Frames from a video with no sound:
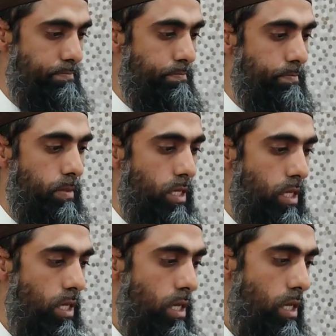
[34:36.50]

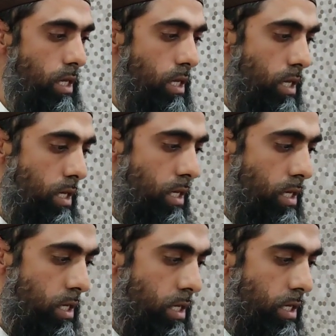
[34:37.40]
(silence)